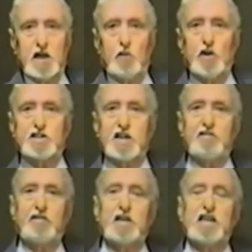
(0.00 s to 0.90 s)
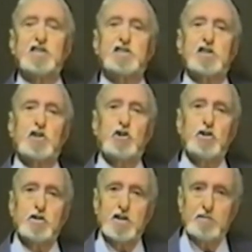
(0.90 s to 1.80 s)
of which they feel
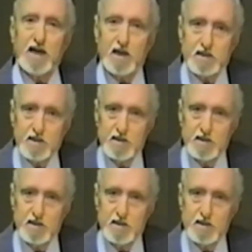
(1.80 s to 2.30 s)
insecure about,